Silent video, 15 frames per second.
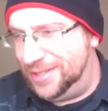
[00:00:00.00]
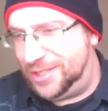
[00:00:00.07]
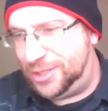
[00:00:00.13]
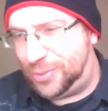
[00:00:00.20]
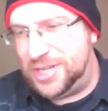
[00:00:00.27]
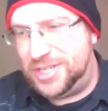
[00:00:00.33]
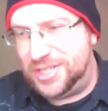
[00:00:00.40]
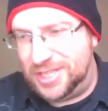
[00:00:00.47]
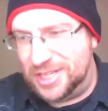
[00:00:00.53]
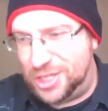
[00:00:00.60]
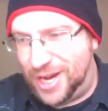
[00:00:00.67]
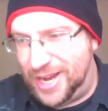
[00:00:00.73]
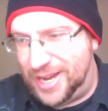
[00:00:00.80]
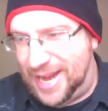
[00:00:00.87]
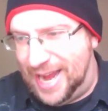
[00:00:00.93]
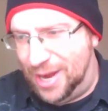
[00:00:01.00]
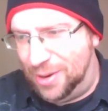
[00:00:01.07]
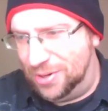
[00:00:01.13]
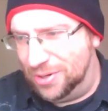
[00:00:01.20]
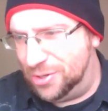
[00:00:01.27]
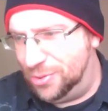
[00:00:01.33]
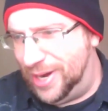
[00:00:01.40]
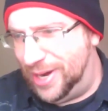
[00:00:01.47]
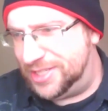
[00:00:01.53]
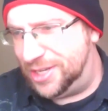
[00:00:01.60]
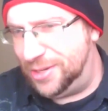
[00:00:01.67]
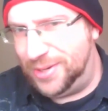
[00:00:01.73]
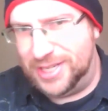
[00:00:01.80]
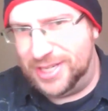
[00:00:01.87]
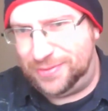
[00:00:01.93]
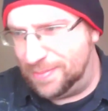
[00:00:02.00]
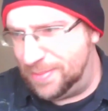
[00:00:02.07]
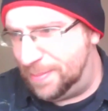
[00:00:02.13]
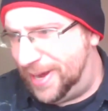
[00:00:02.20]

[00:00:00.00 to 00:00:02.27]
Screech is the giant owl who rescued us from